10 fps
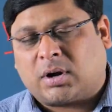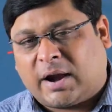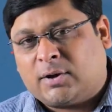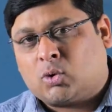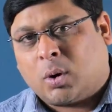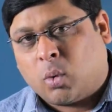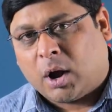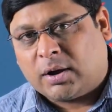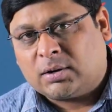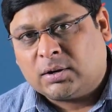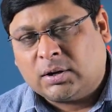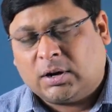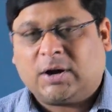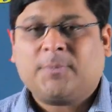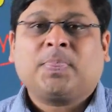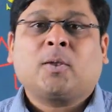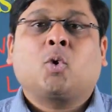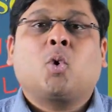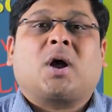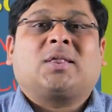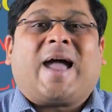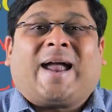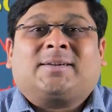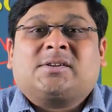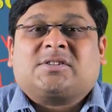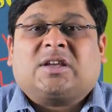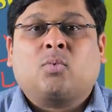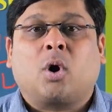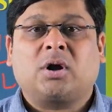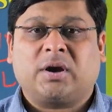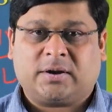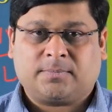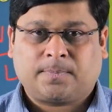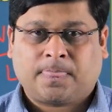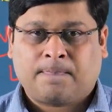trying to avoid, who are the actors involved in it?